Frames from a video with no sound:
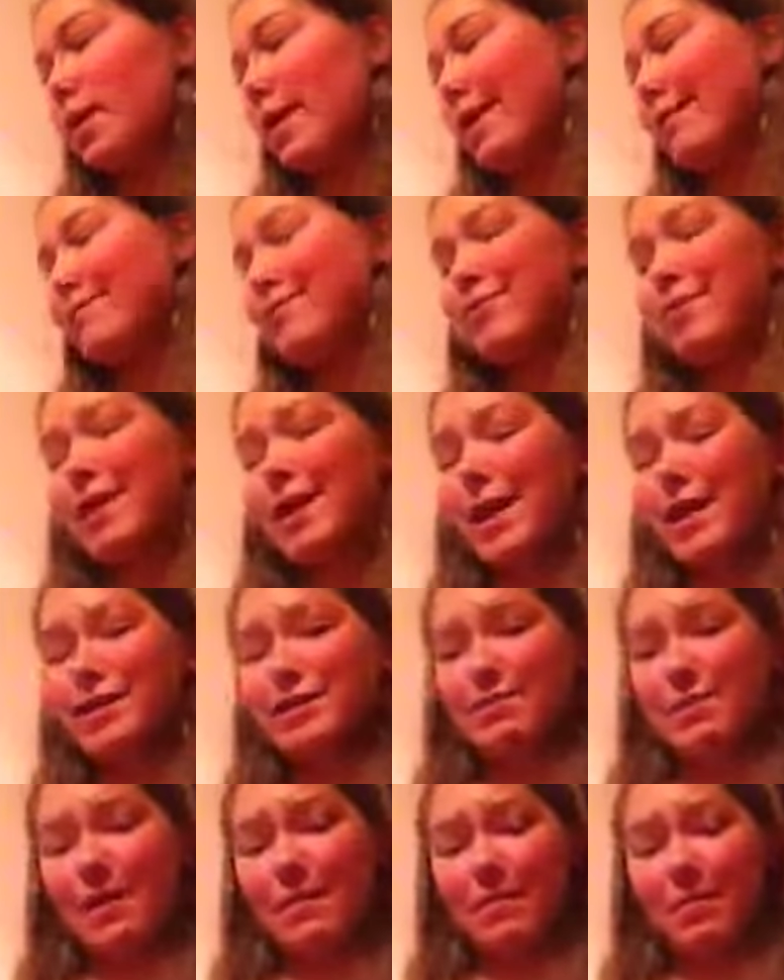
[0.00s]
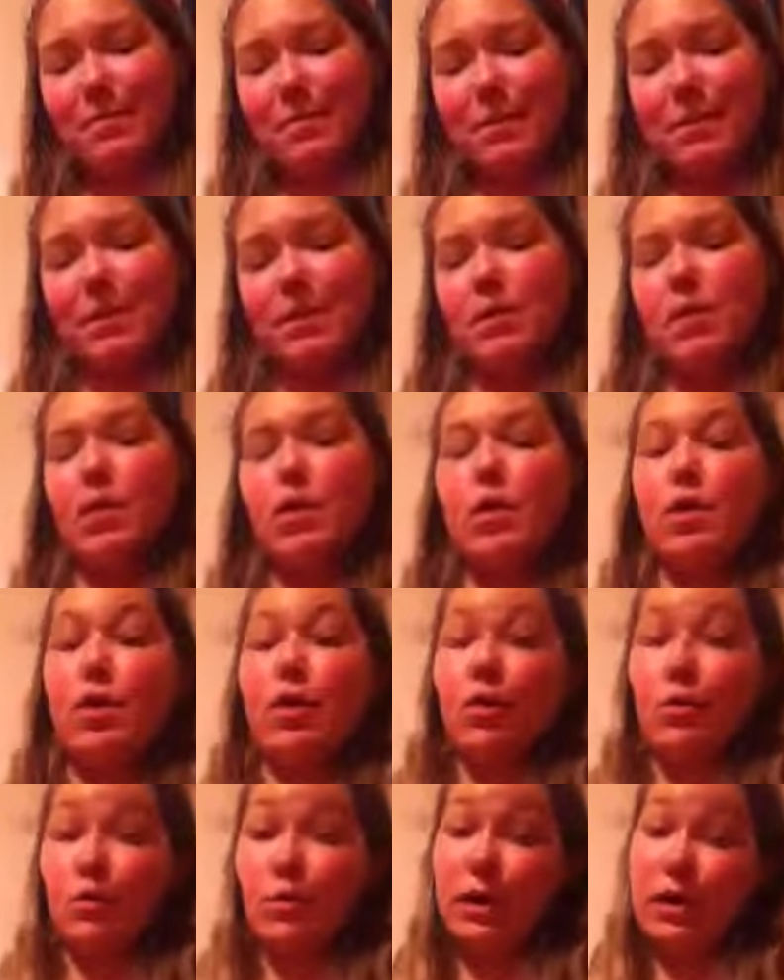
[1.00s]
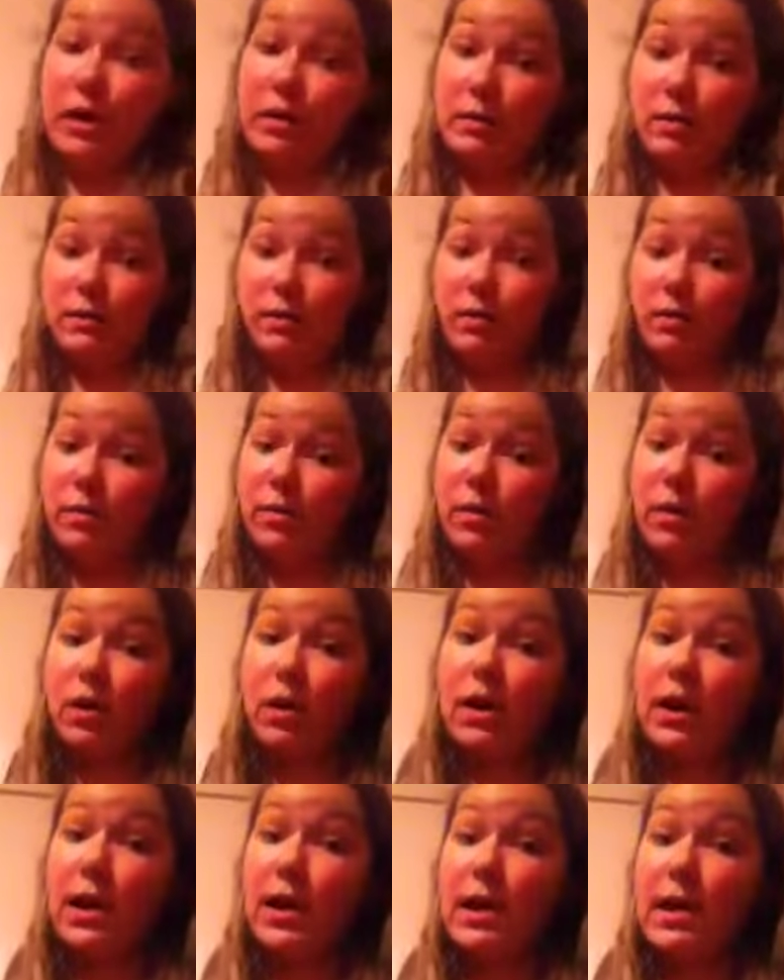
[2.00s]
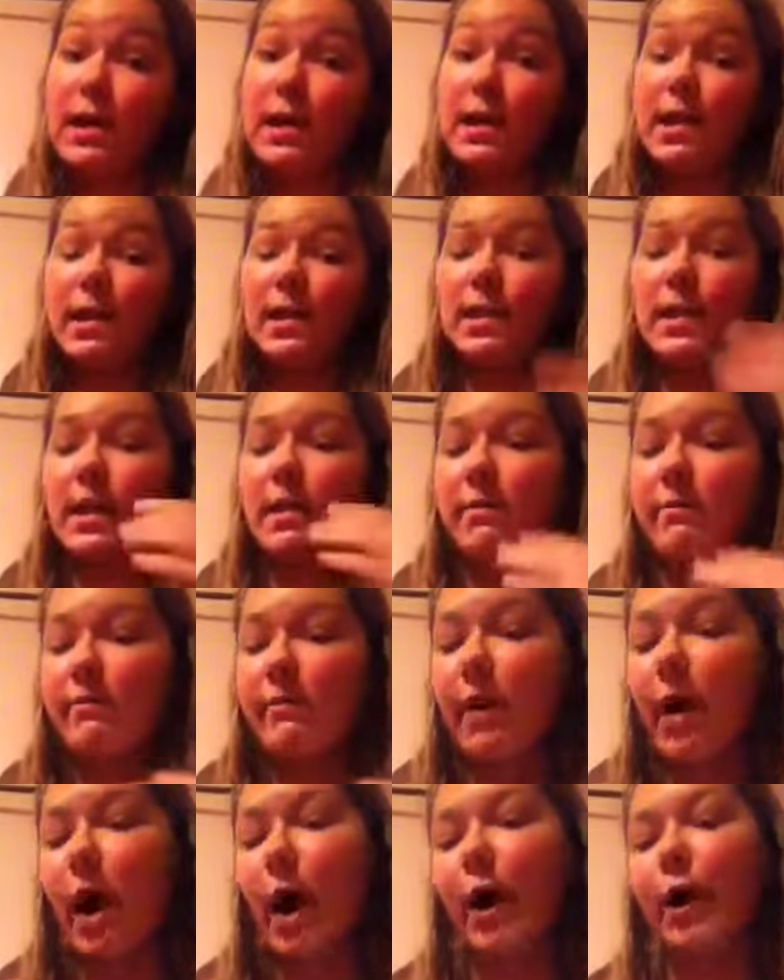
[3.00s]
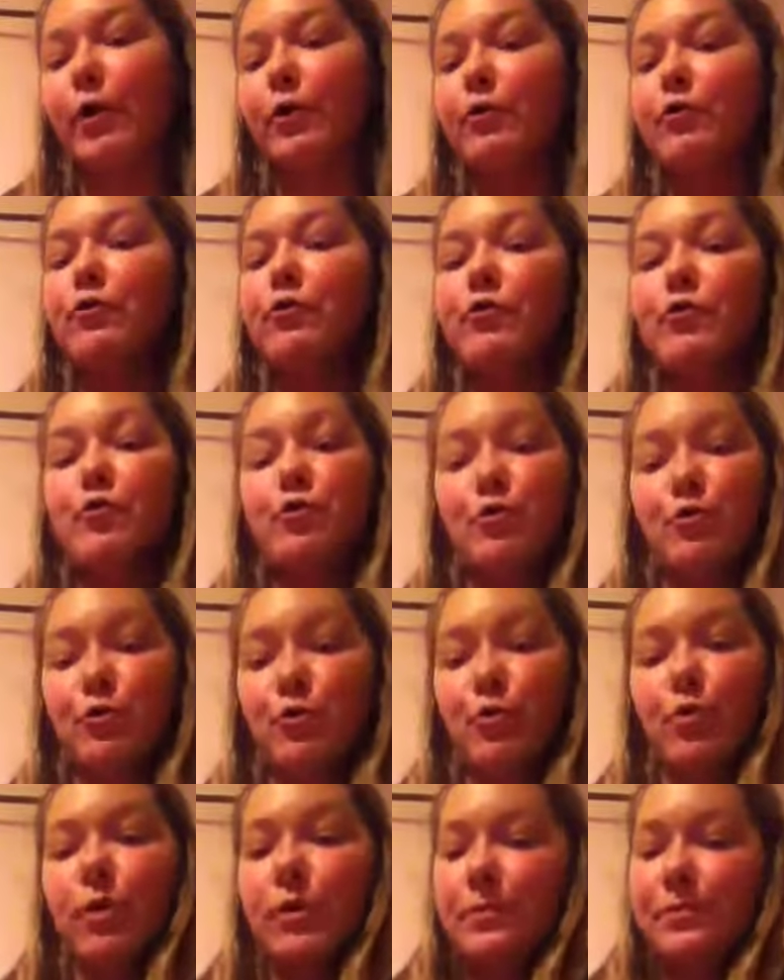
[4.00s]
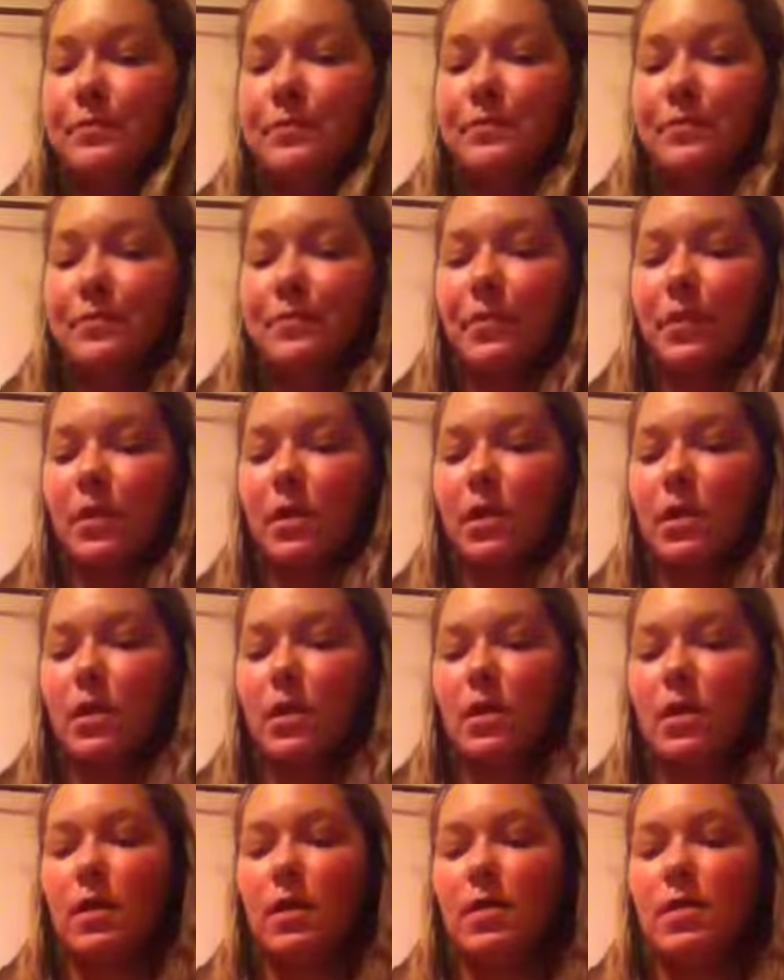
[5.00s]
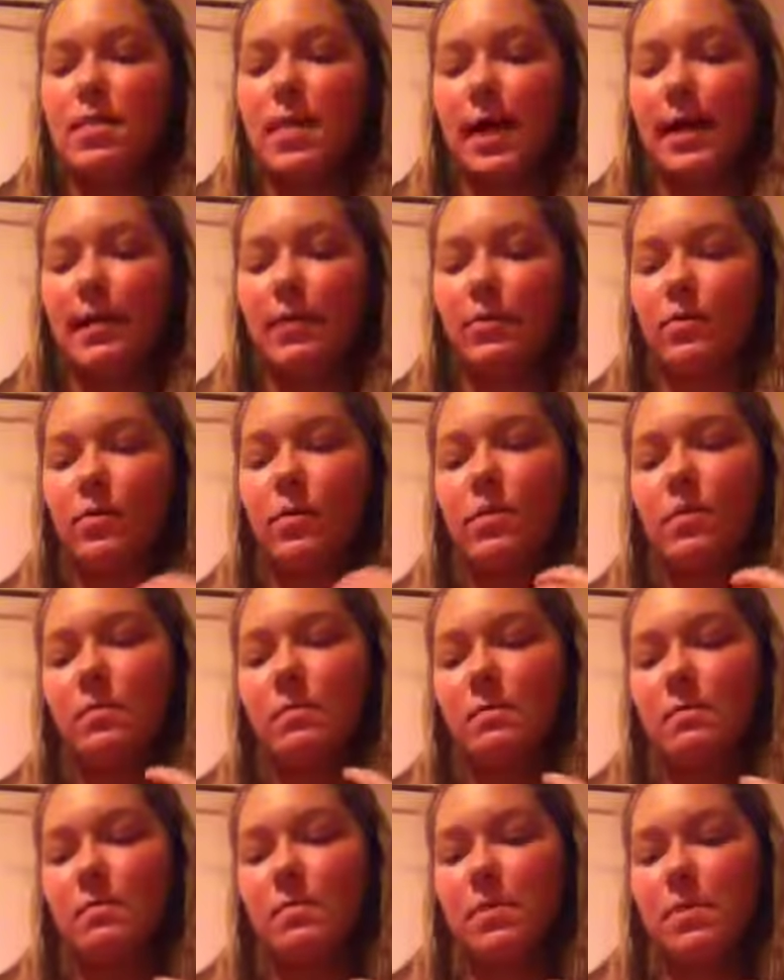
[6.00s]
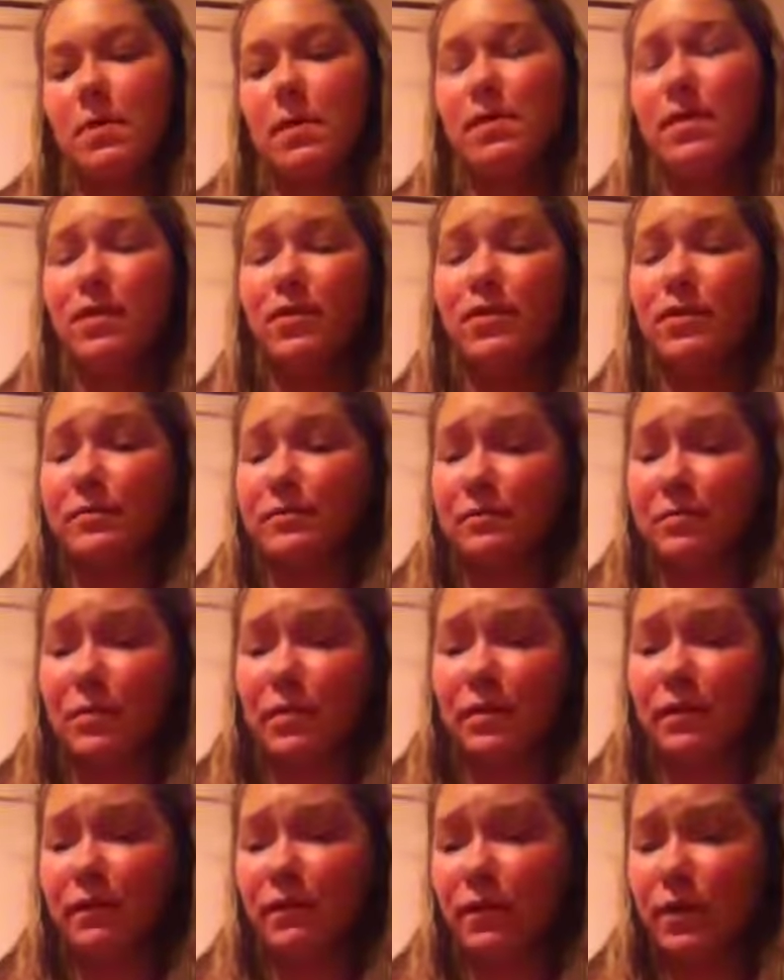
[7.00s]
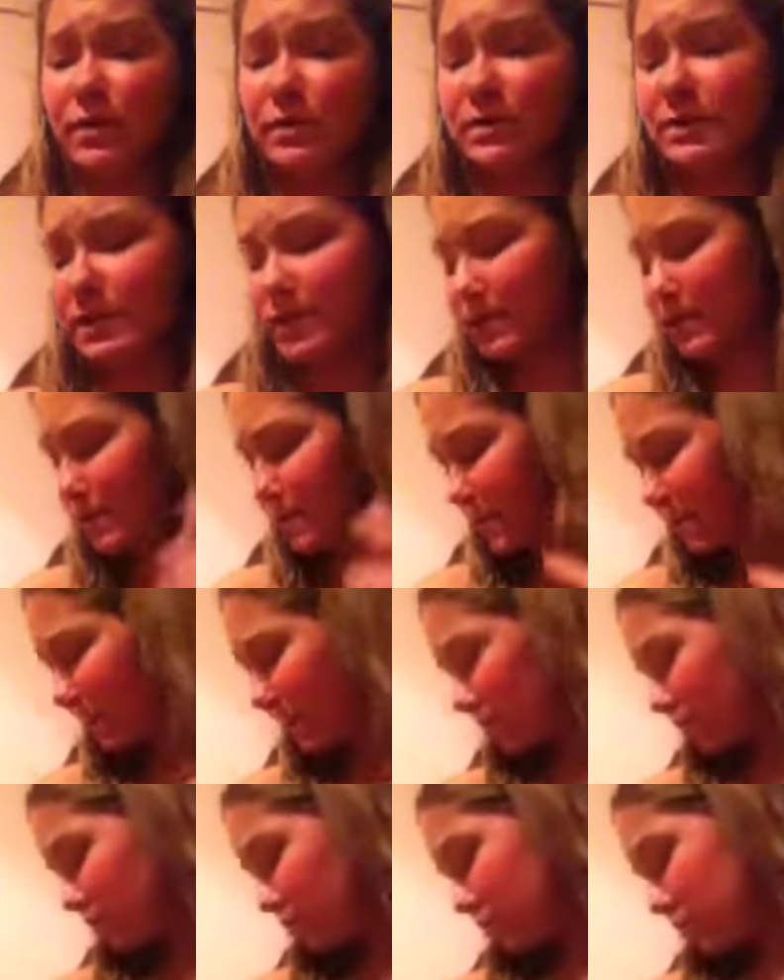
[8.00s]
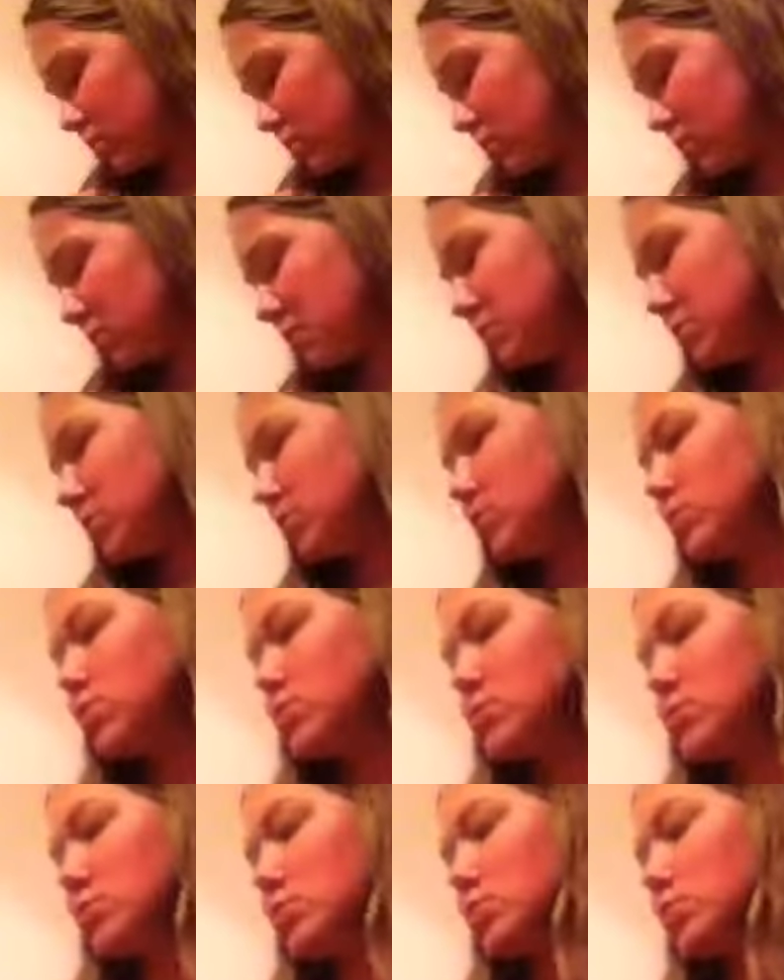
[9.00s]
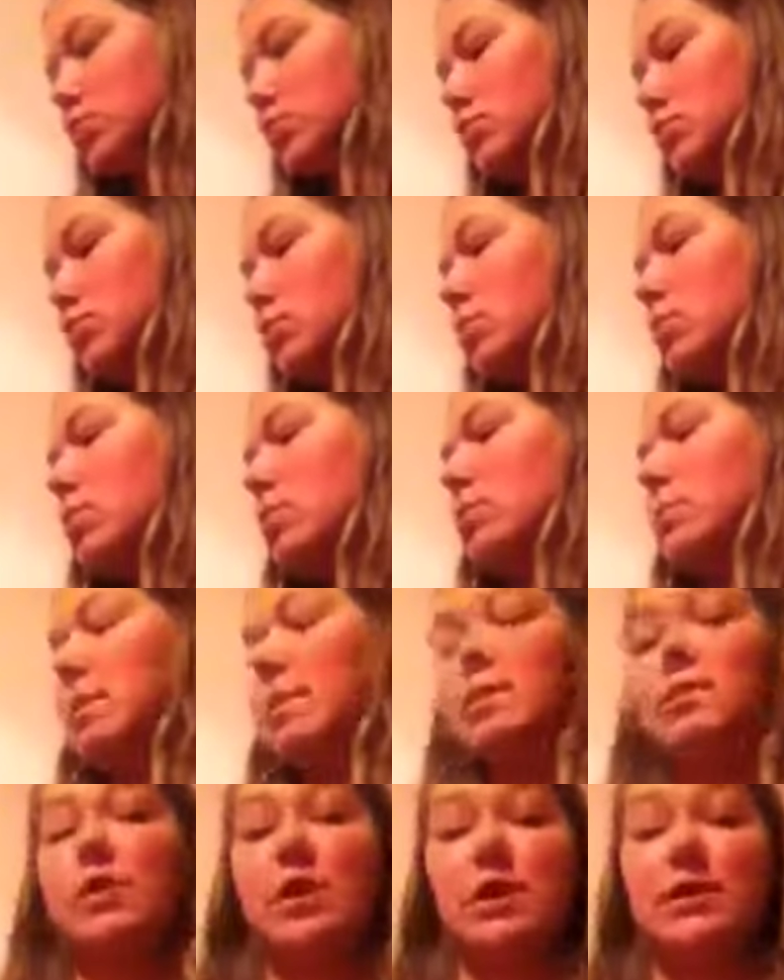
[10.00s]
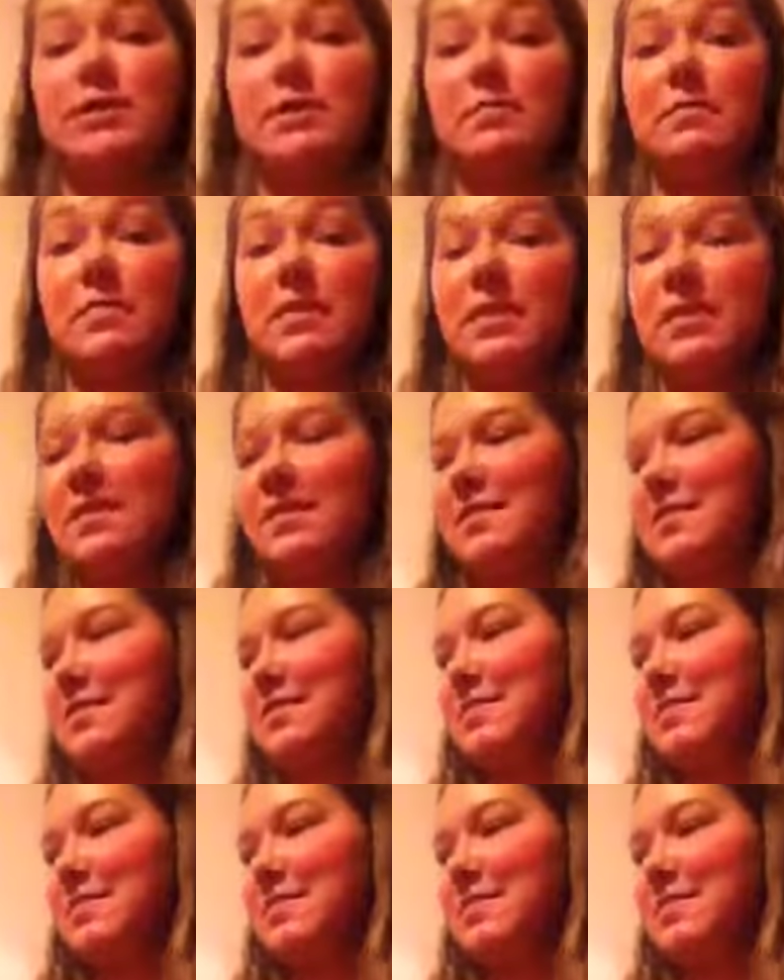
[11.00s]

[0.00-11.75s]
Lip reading: After that, I should probably read the review book, and if I do, that will be another first and a second one. Shoot, let me check something.